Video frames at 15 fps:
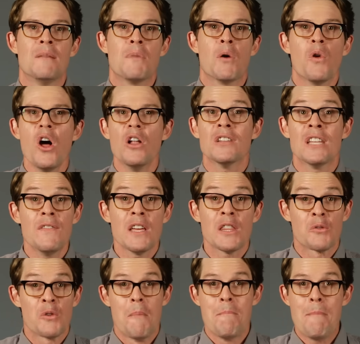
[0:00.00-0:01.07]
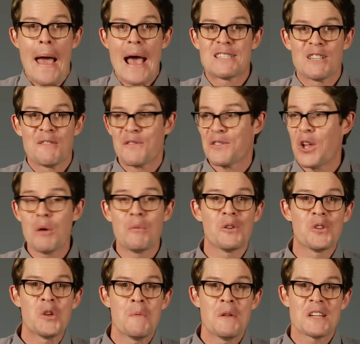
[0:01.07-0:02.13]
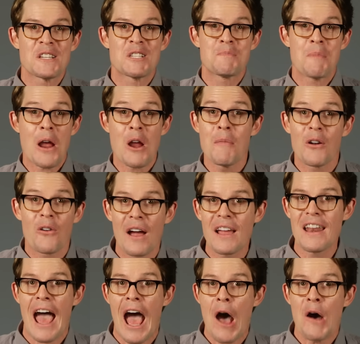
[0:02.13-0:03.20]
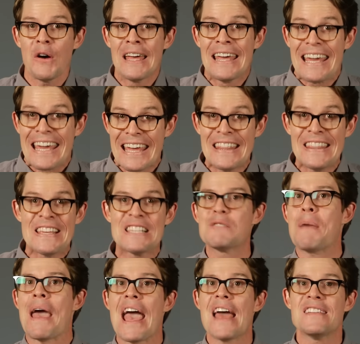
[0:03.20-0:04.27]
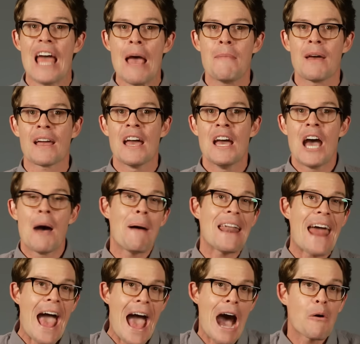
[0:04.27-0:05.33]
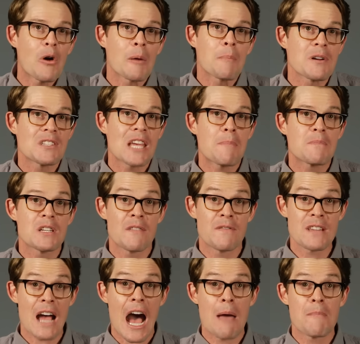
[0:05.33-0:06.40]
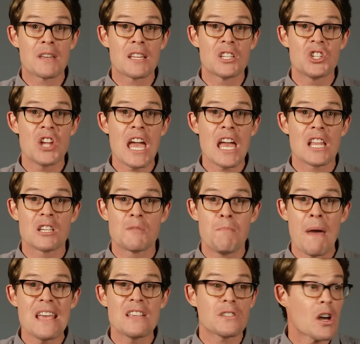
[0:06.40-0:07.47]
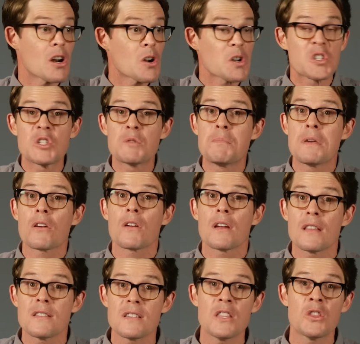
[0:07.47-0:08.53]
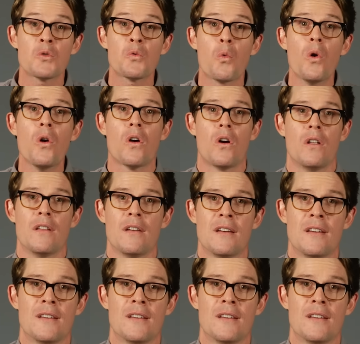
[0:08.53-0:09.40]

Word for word: But we're all living through a massive global human experiment right now in this pandemic about how our perception of time can change based on our experience in the world.